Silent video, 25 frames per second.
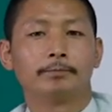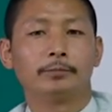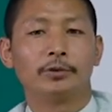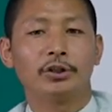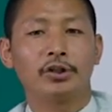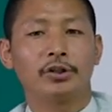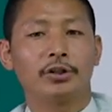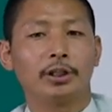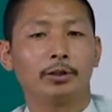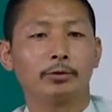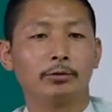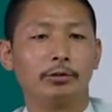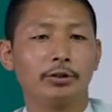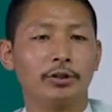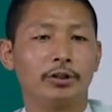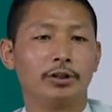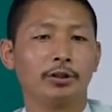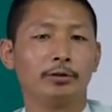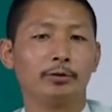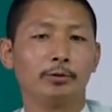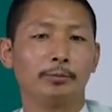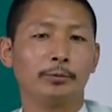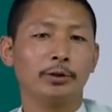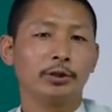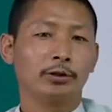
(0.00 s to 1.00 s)
Please try to
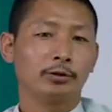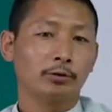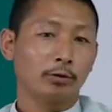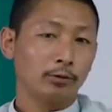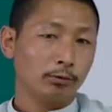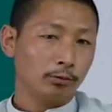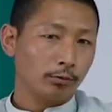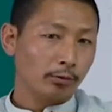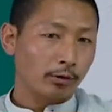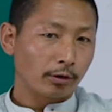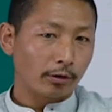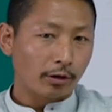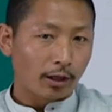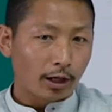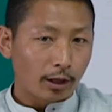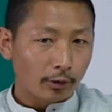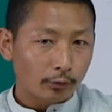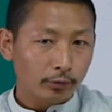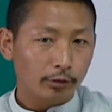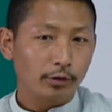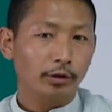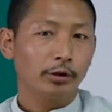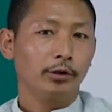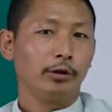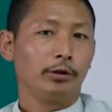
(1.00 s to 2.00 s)
listen, please don't look
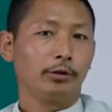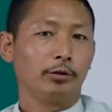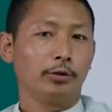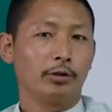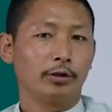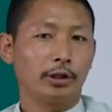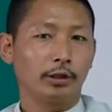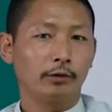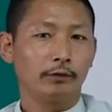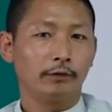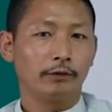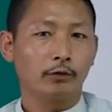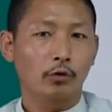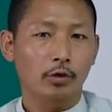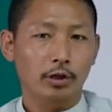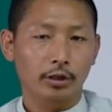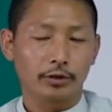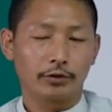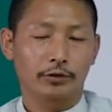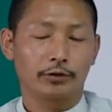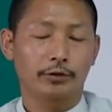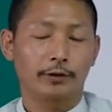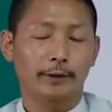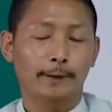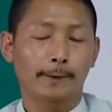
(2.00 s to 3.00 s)
around, you try to
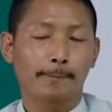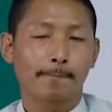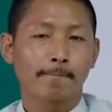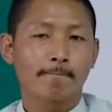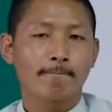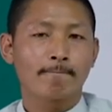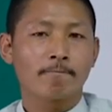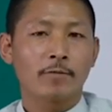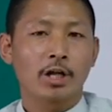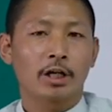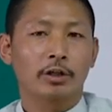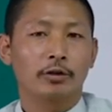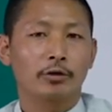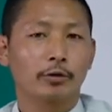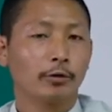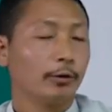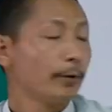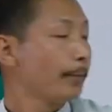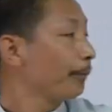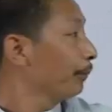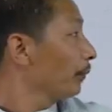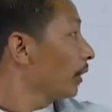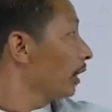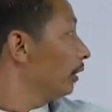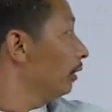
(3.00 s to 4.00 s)
focus.
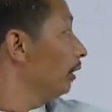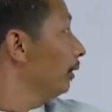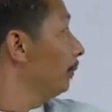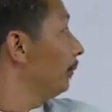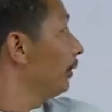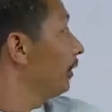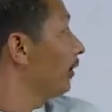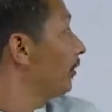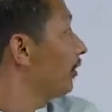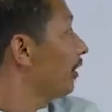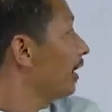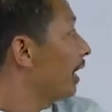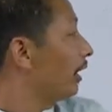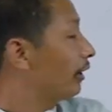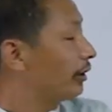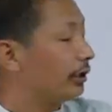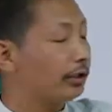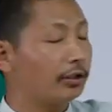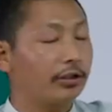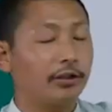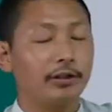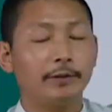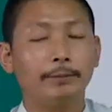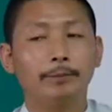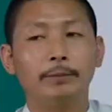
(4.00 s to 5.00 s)
So
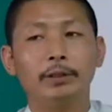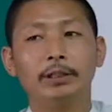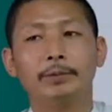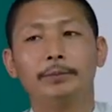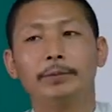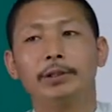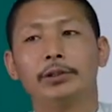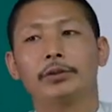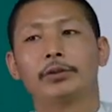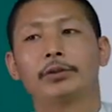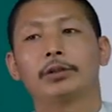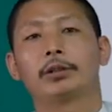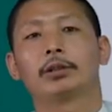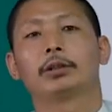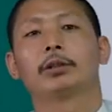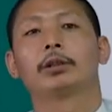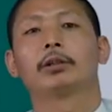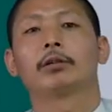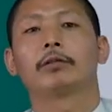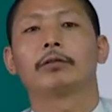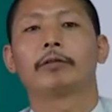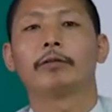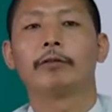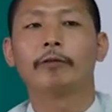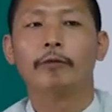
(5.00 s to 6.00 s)
depreciation simply means
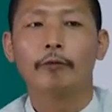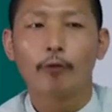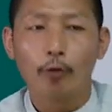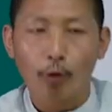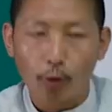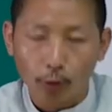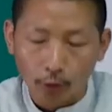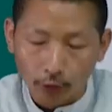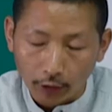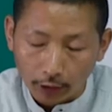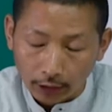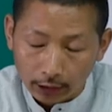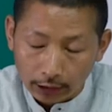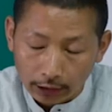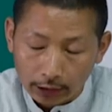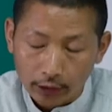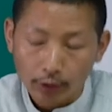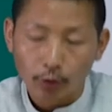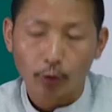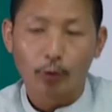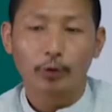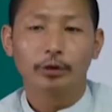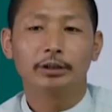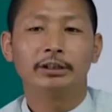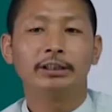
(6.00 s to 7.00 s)
the fall
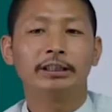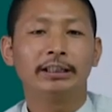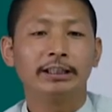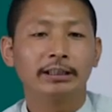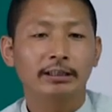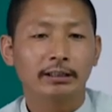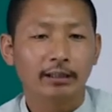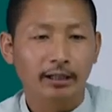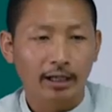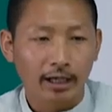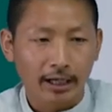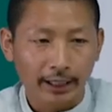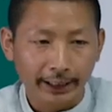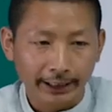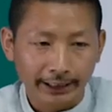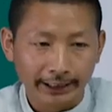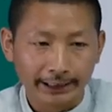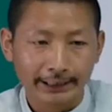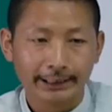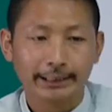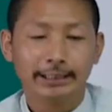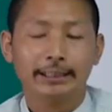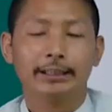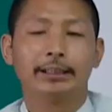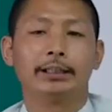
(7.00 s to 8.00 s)
or
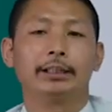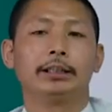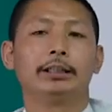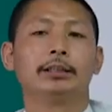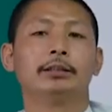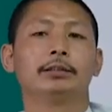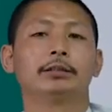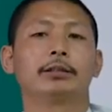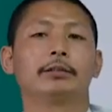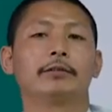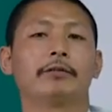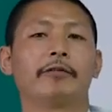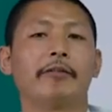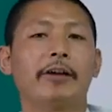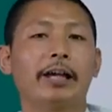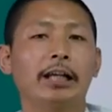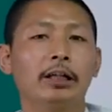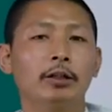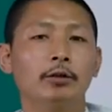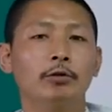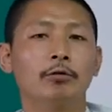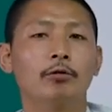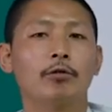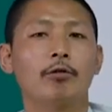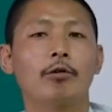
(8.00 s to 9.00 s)
decline in the
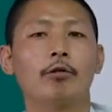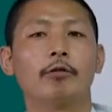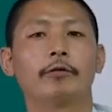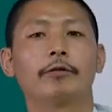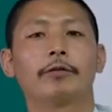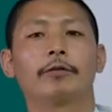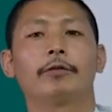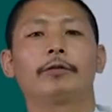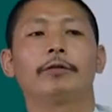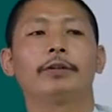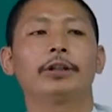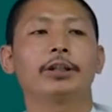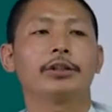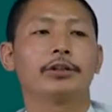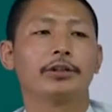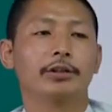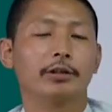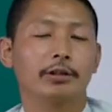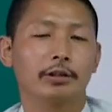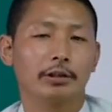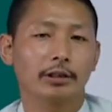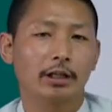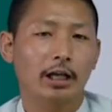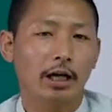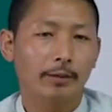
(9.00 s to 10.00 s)
value of
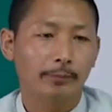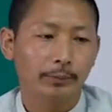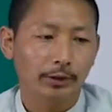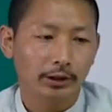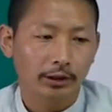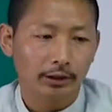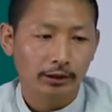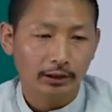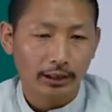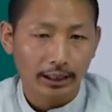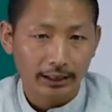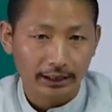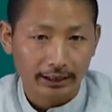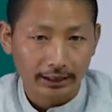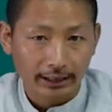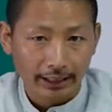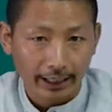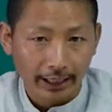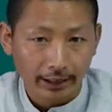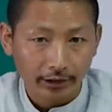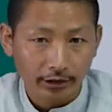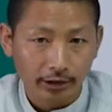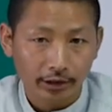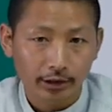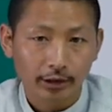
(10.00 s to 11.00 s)
fixed capital
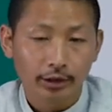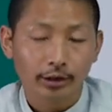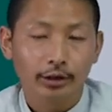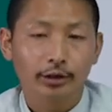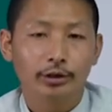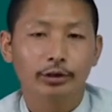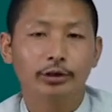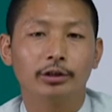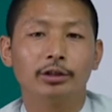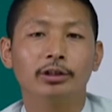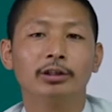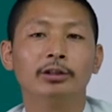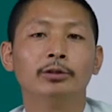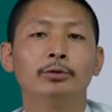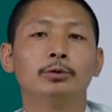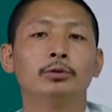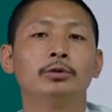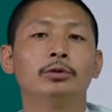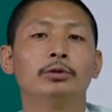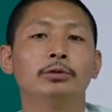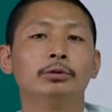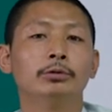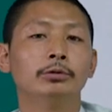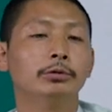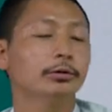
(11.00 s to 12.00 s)
asset
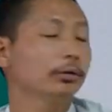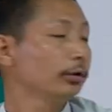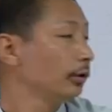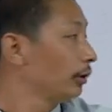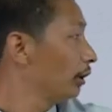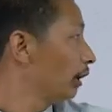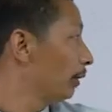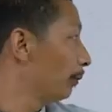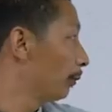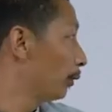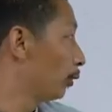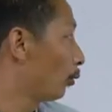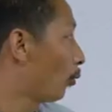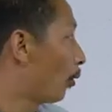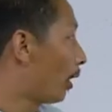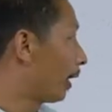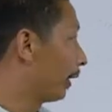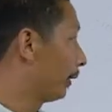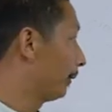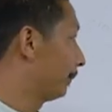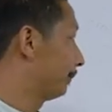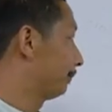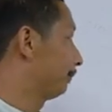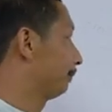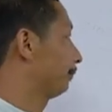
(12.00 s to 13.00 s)
due to number
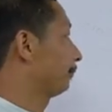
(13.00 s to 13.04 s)
one,